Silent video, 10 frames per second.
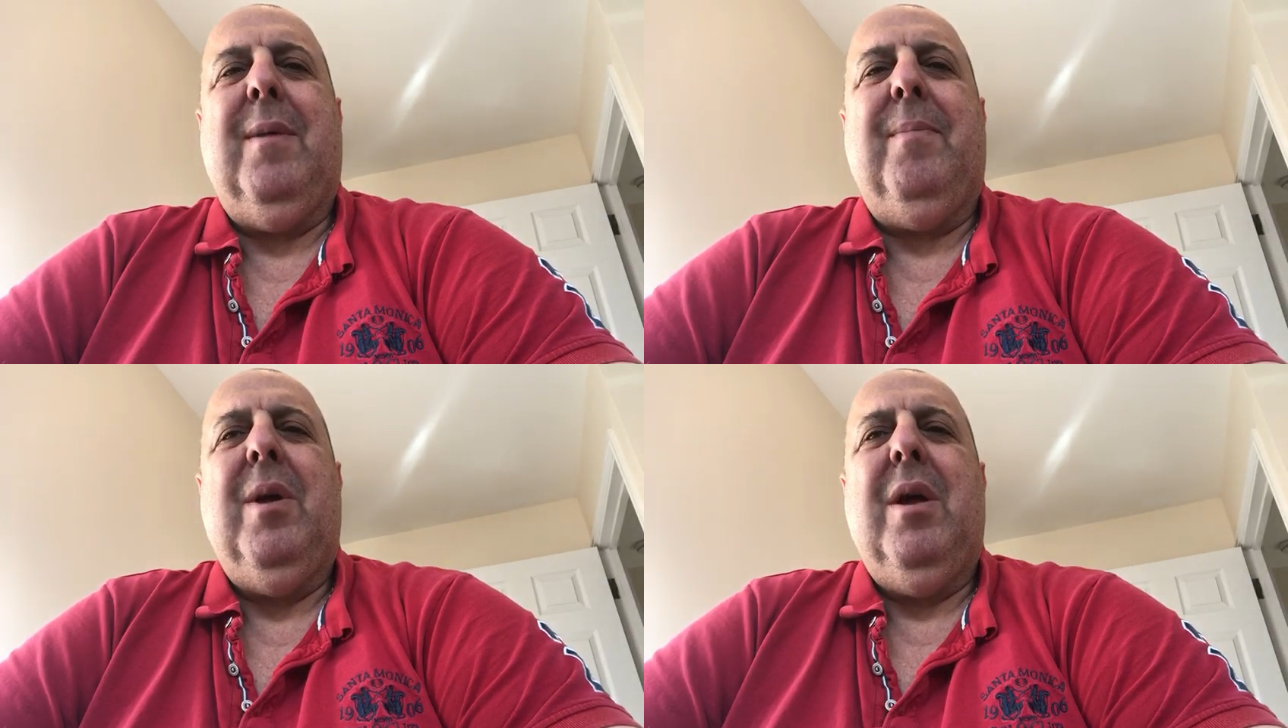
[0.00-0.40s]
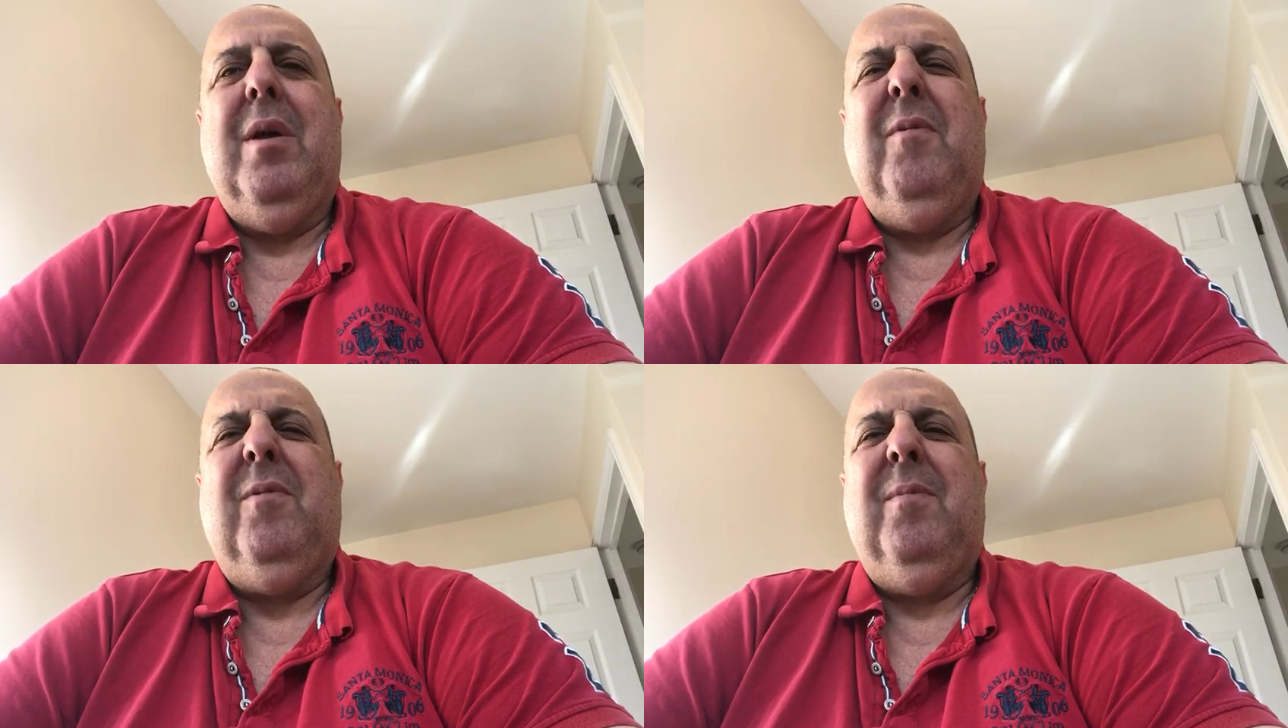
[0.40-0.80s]
Um,
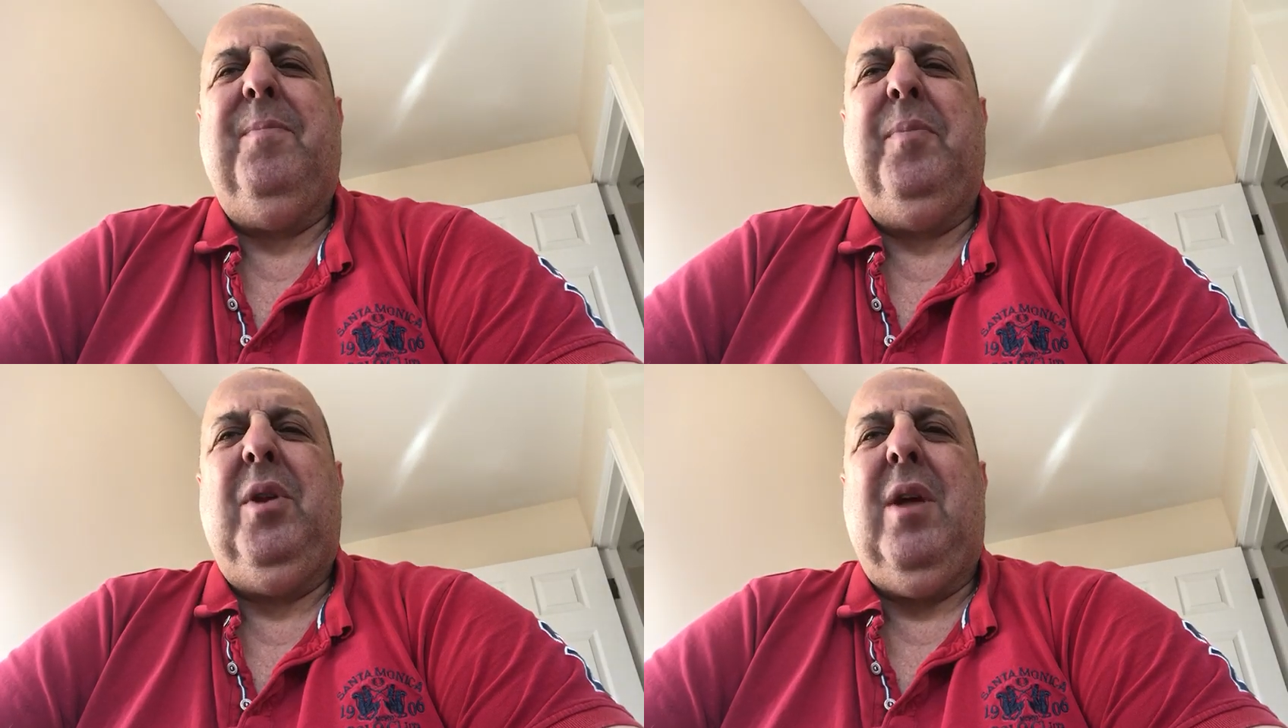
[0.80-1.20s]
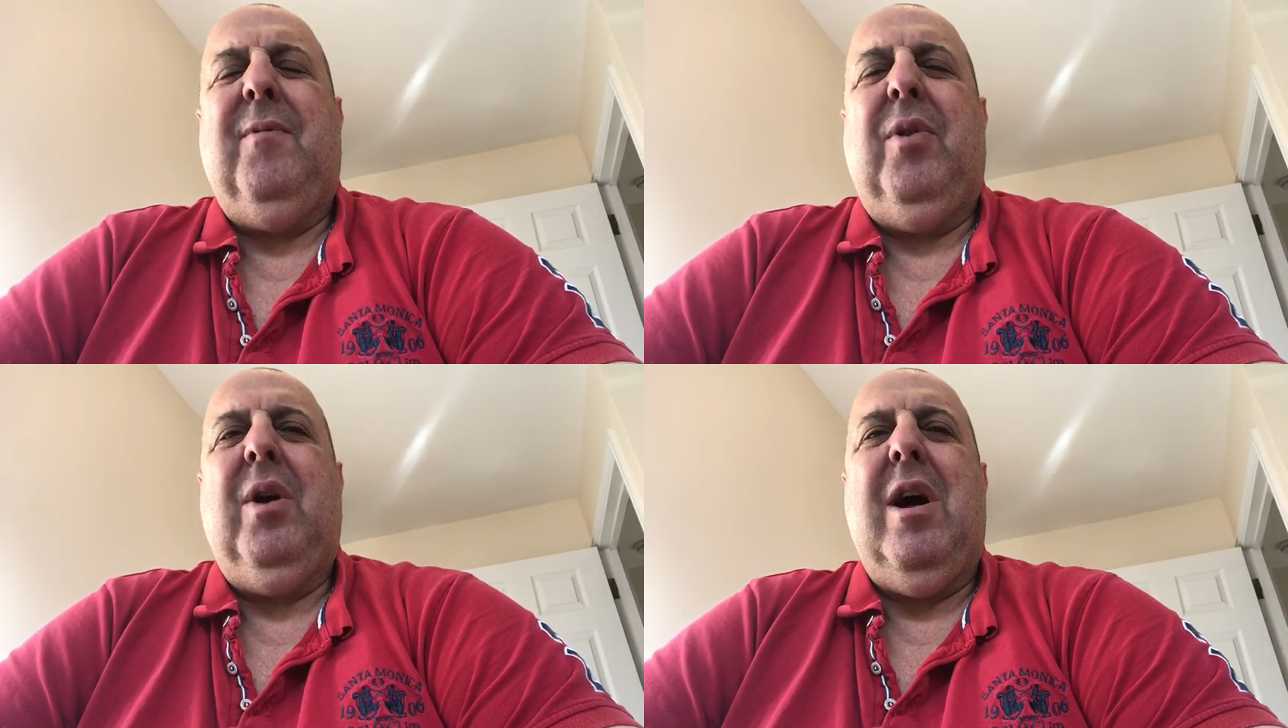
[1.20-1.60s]
f- you know,
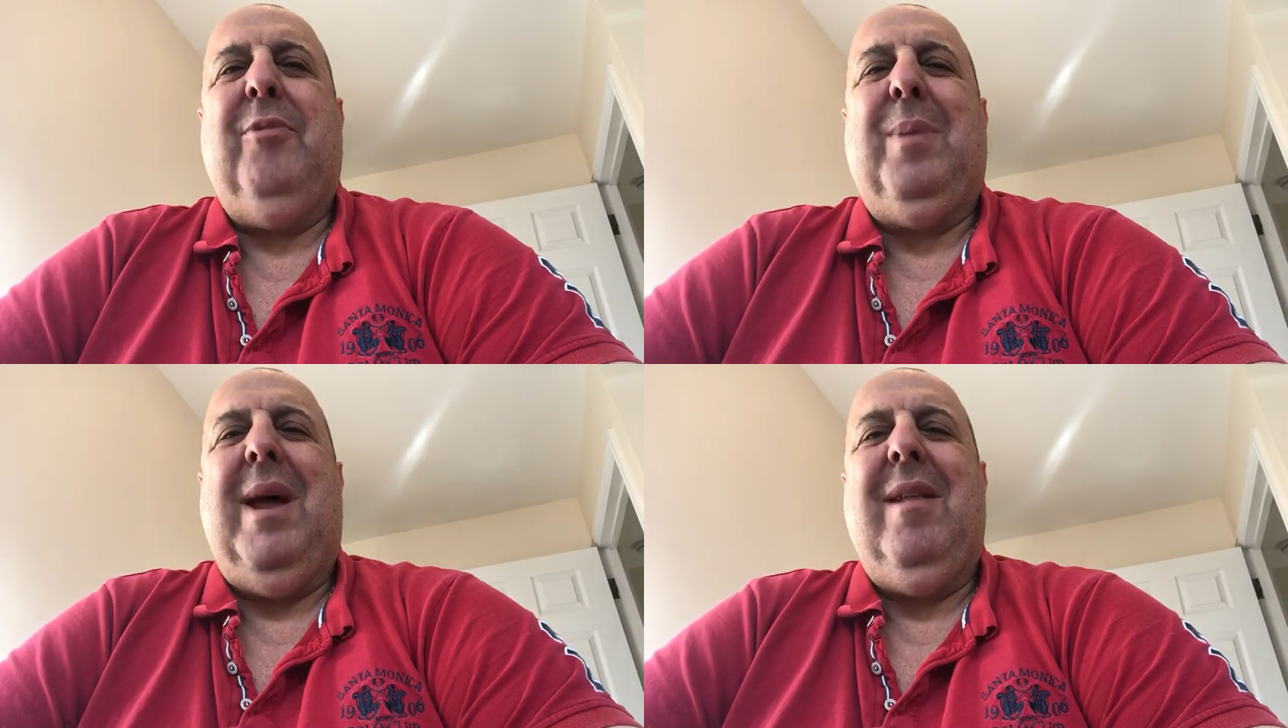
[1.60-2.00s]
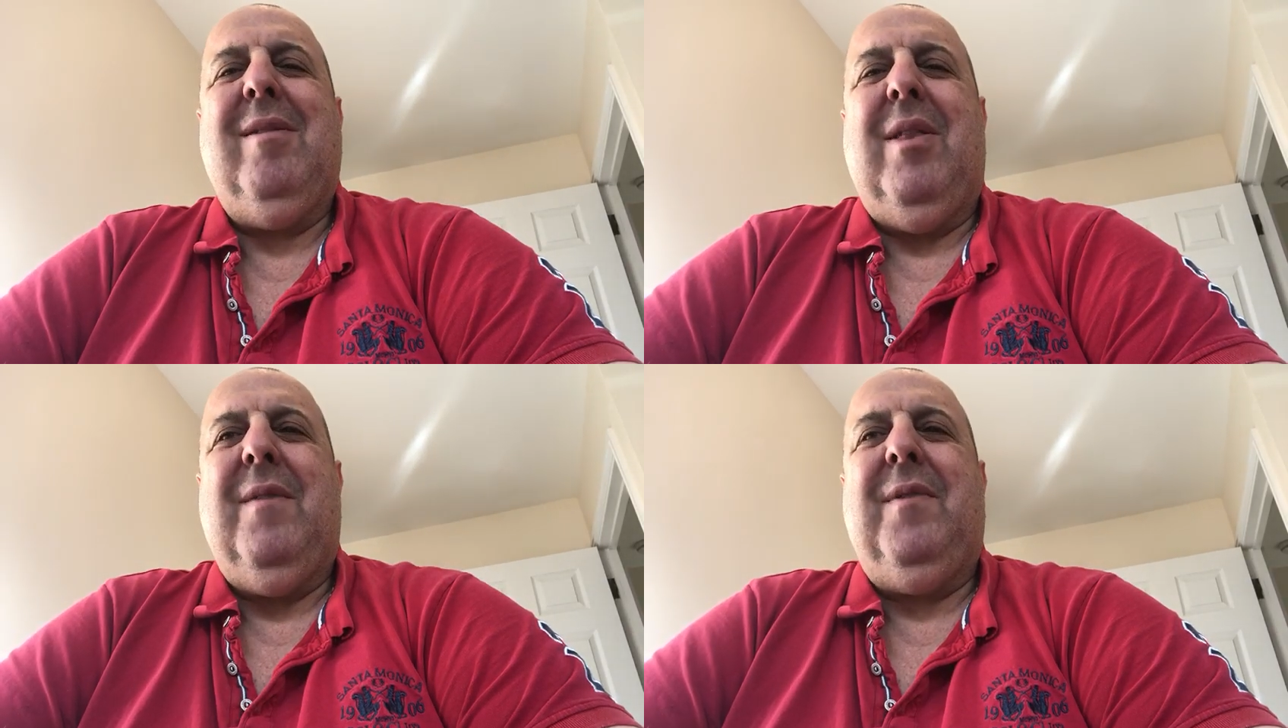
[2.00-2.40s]
for the guys playing in
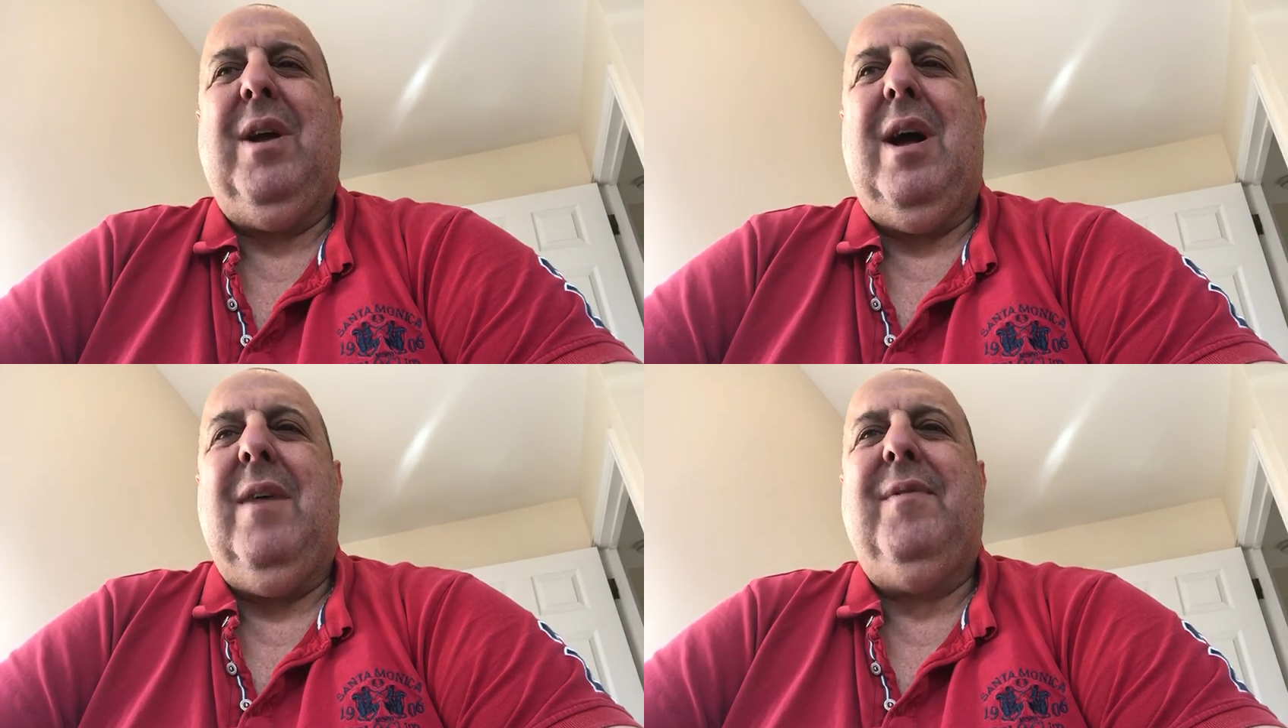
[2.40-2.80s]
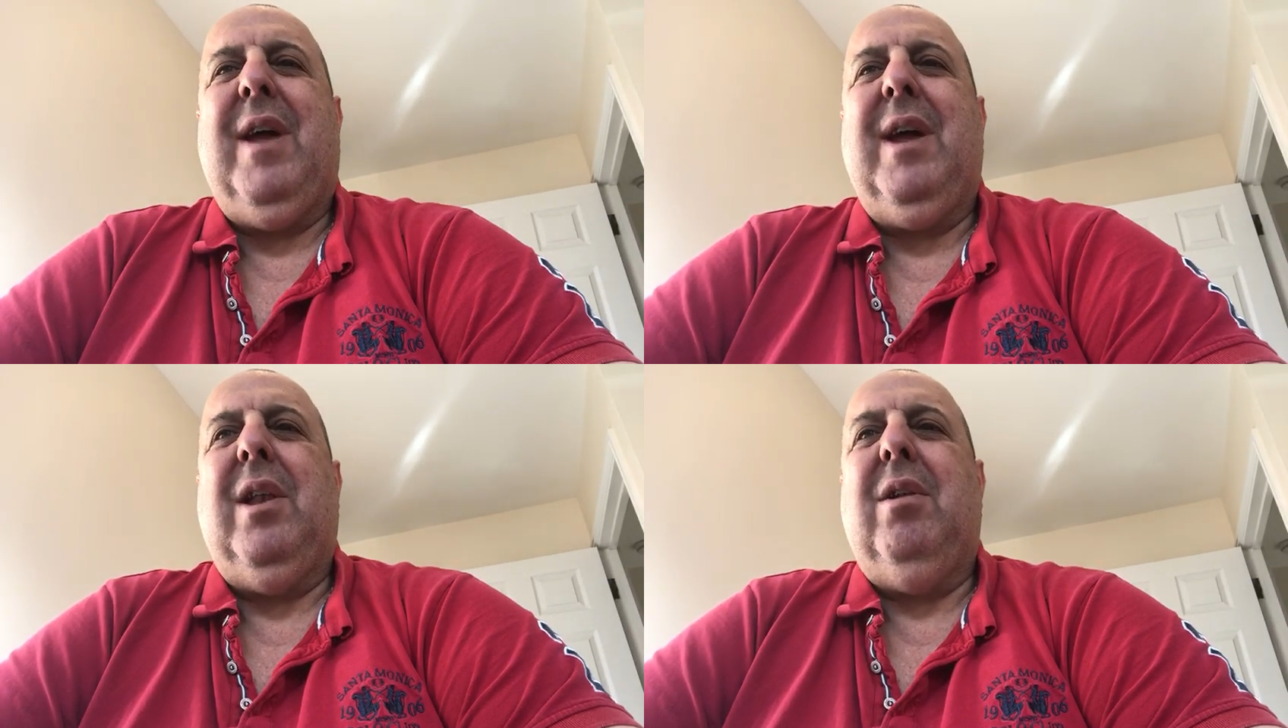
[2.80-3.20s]
South Africa, I have
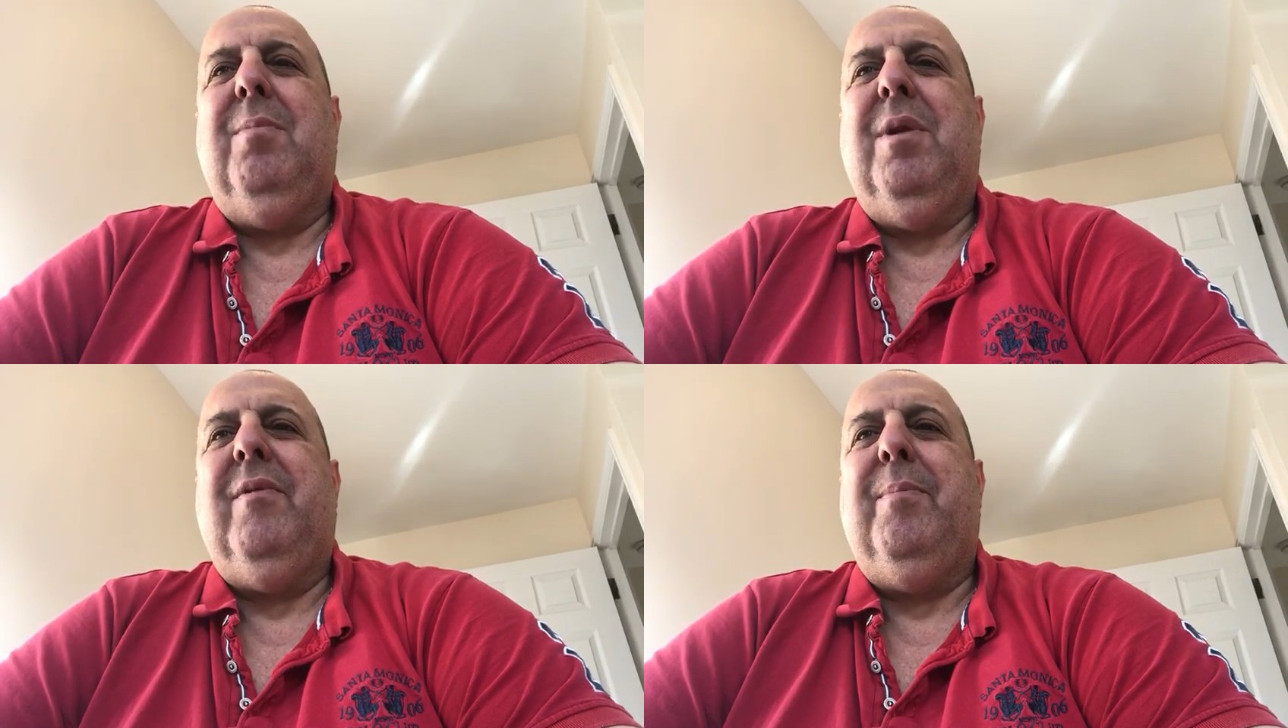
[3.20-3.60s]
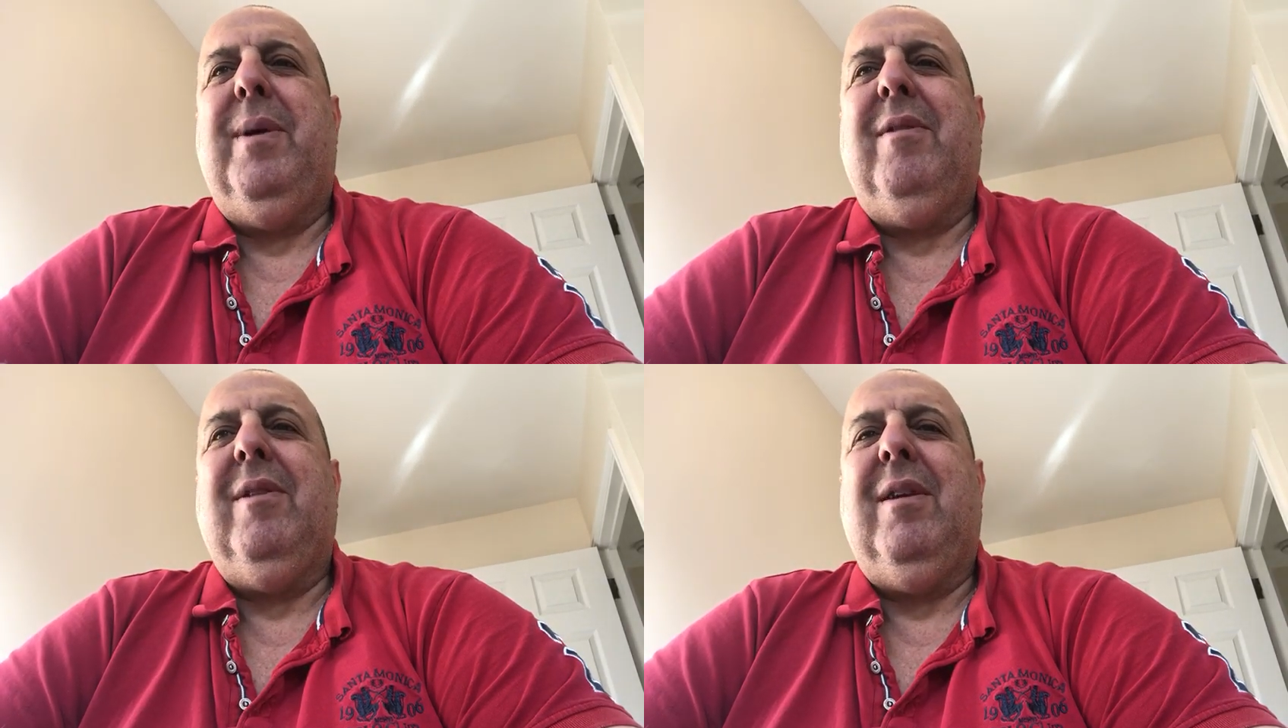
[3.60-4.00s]
taken a little bit of a
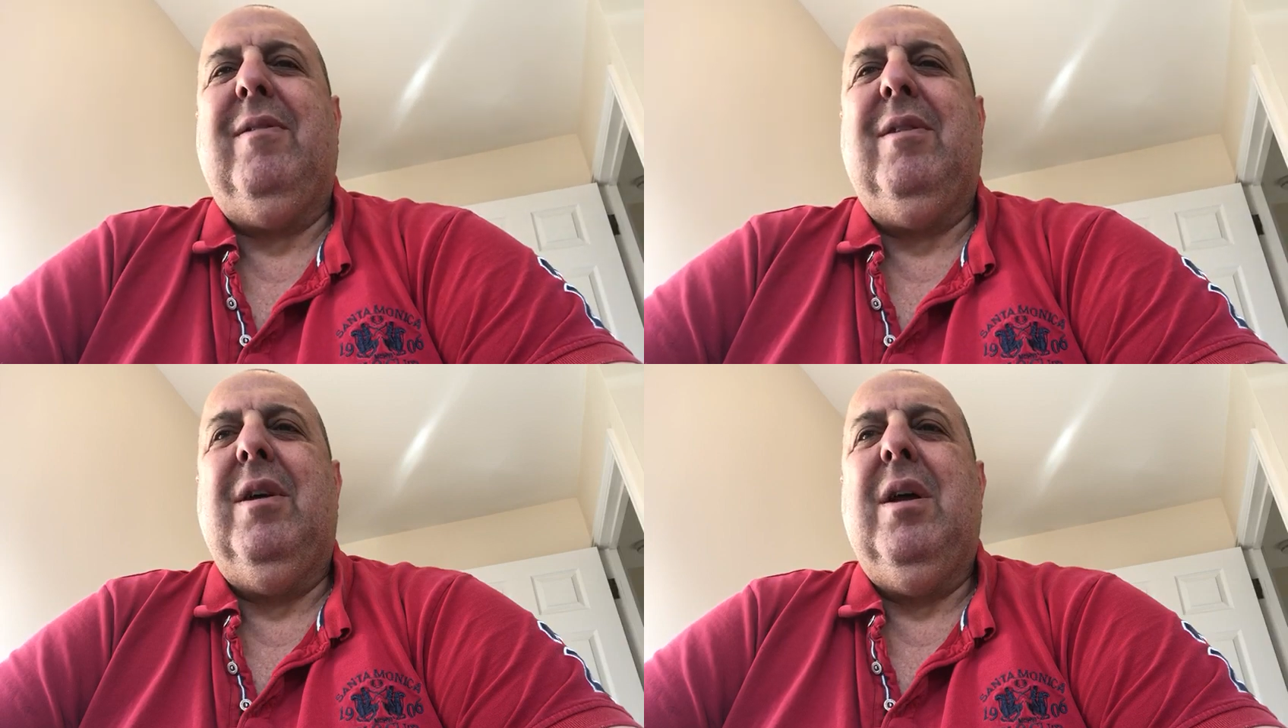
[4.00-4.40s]
pick six.